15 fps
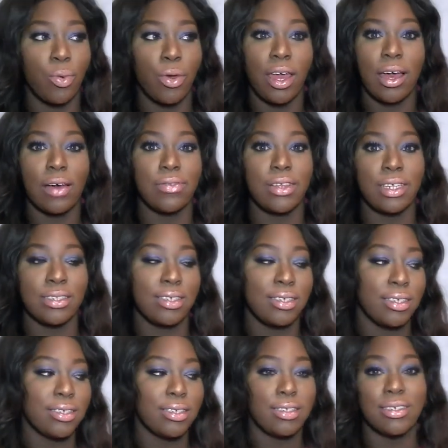we have this and
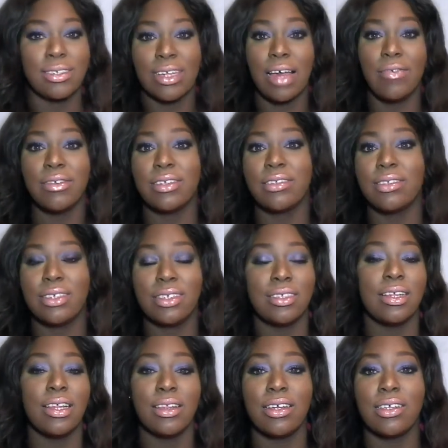this and this evidence, this
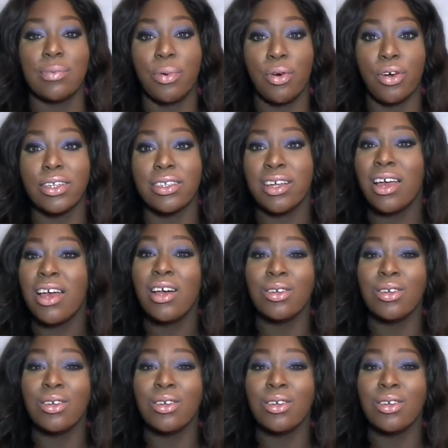and these points,